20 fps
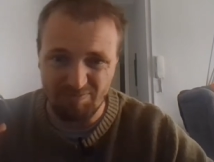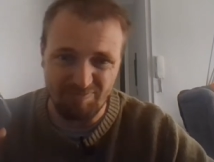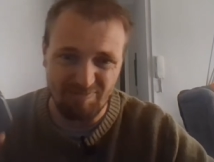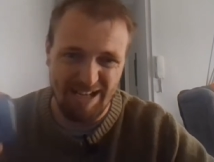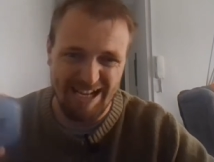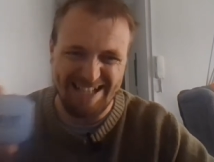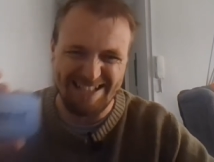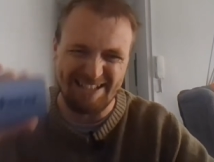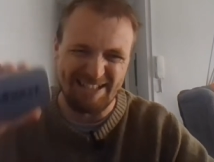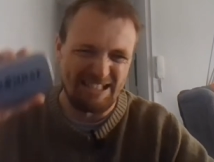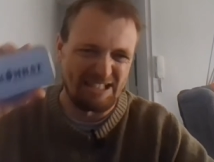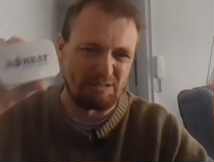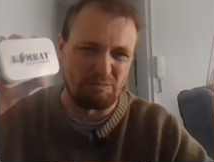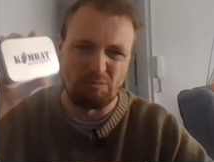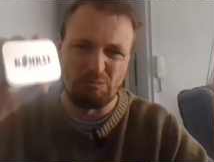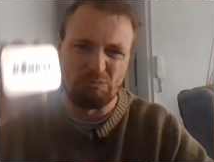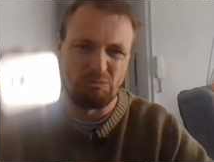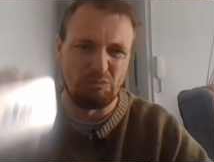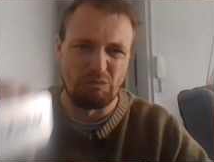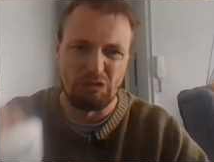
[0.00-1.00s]
Theirs is
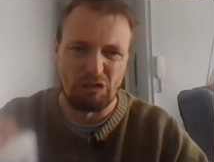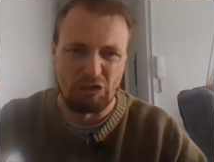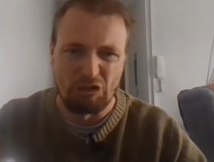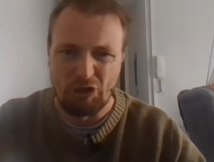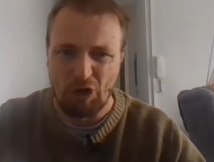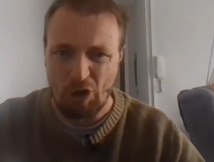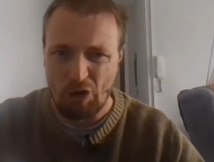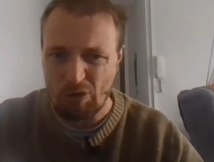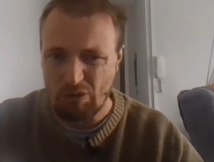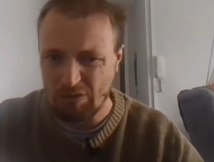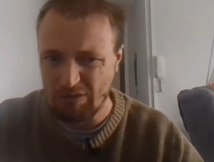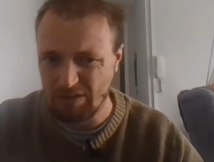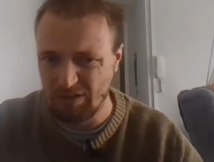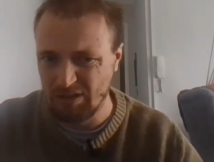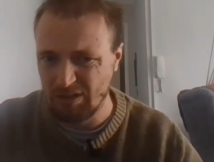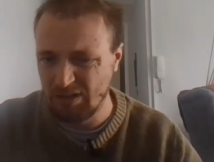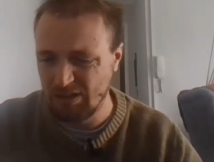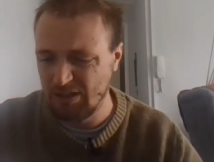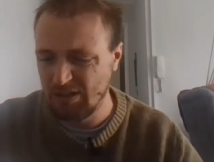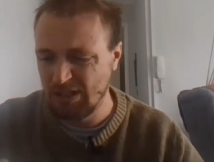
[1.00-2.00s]
not.
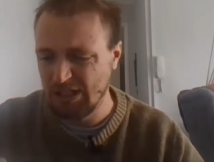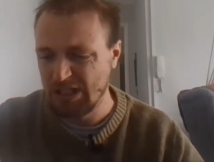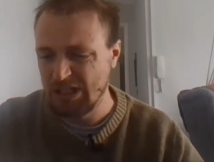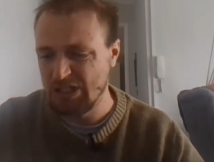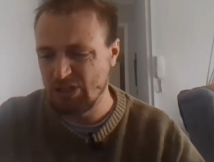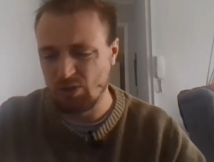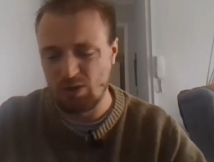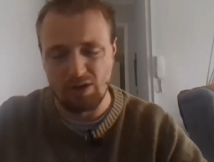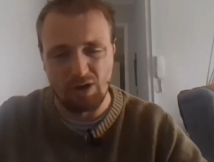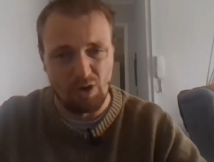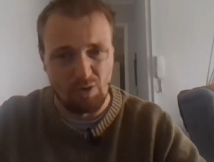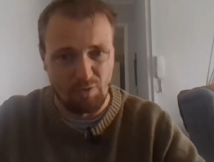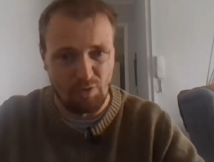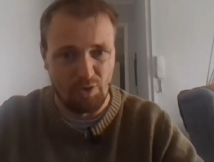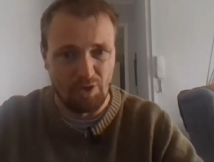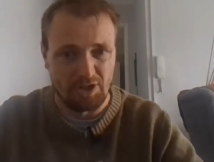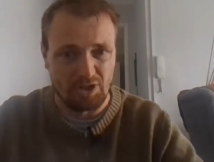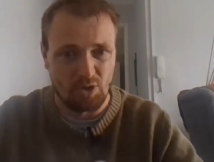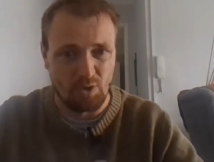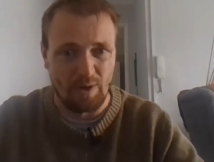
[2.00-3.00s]
So I'll go
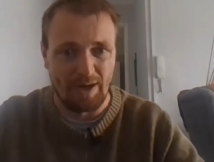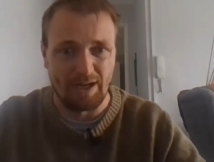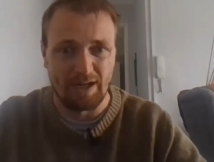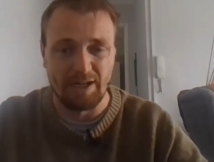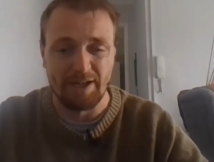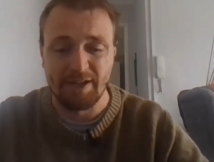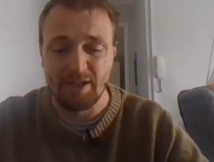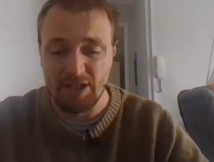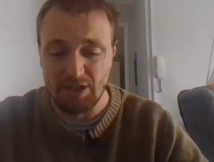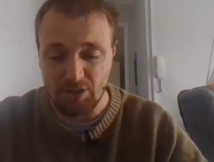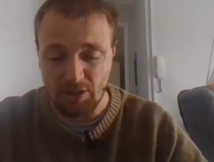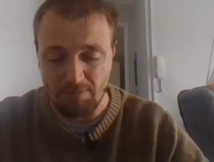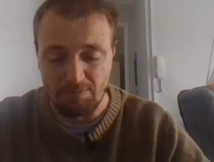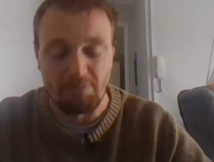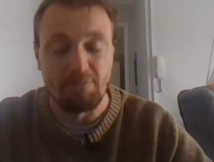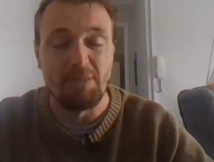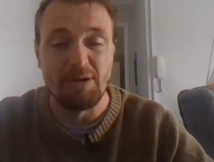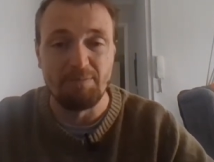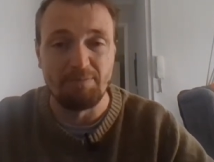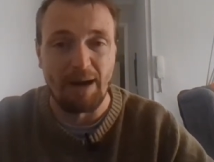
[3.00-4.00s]
through this quickly.
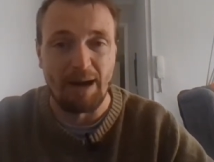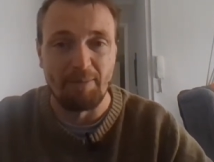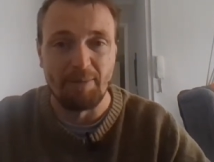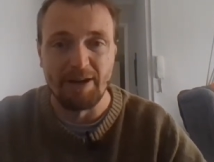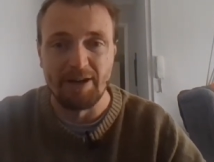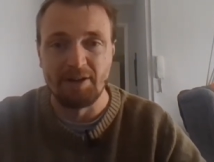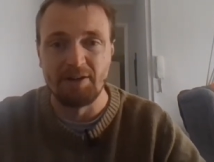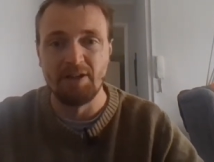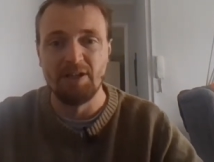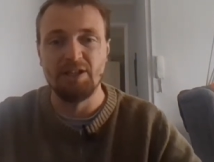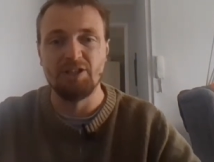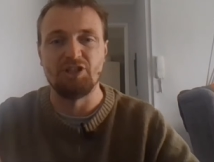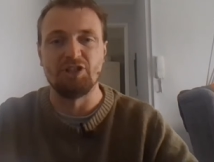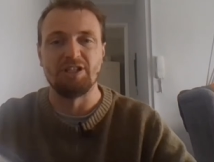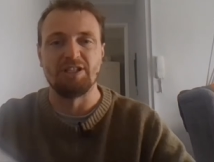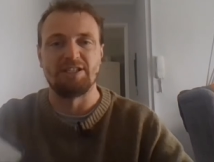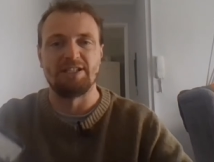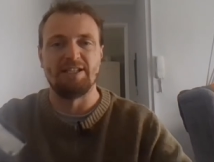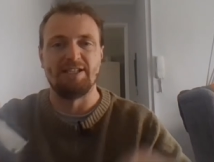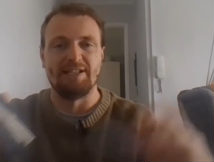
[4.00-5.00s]
Babbling. As you
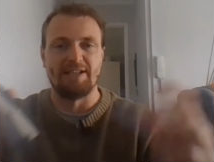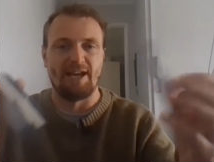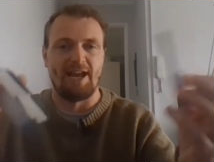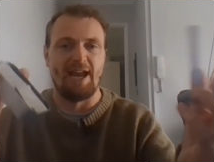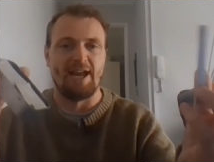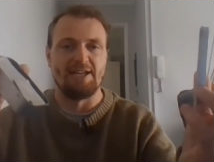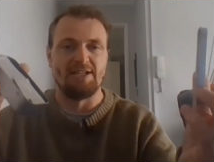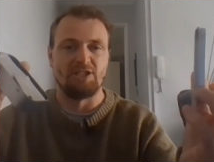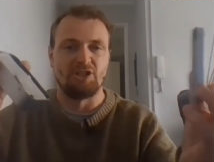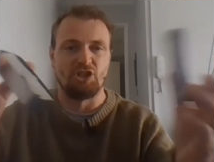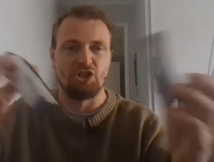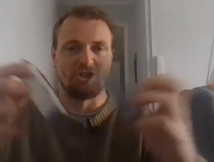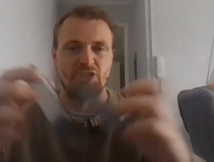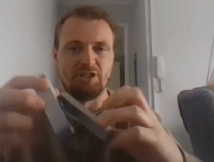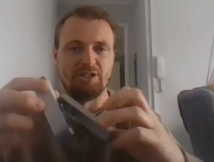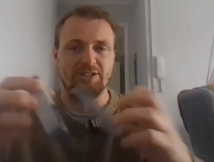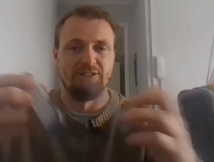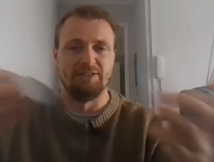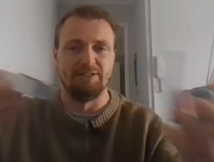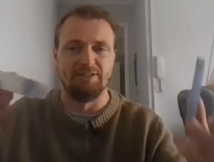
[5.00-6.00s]
can see, it is just
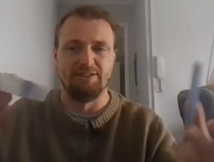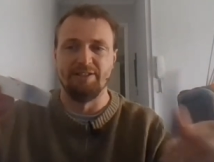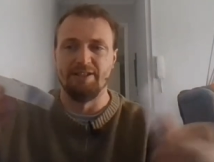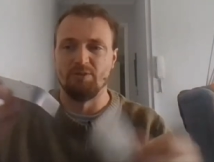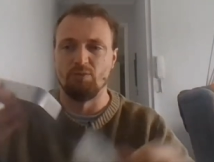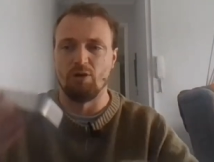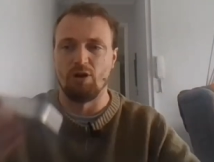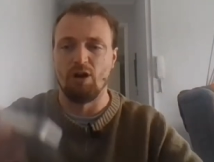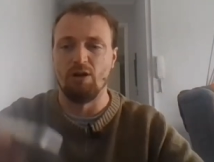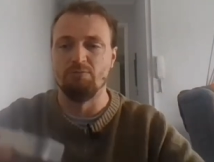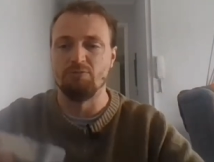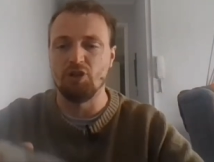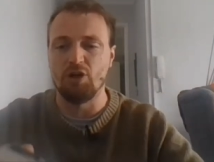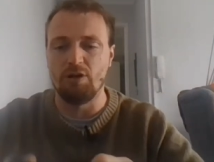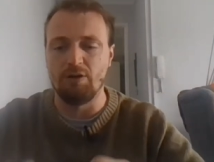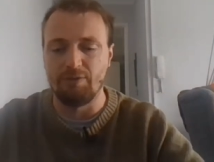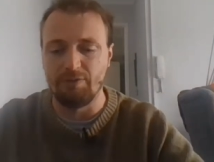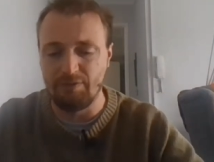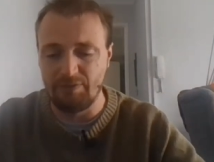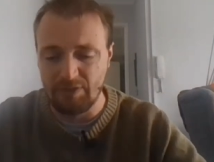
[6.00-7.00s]
a lid what comes
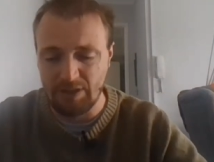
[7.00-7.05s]
off.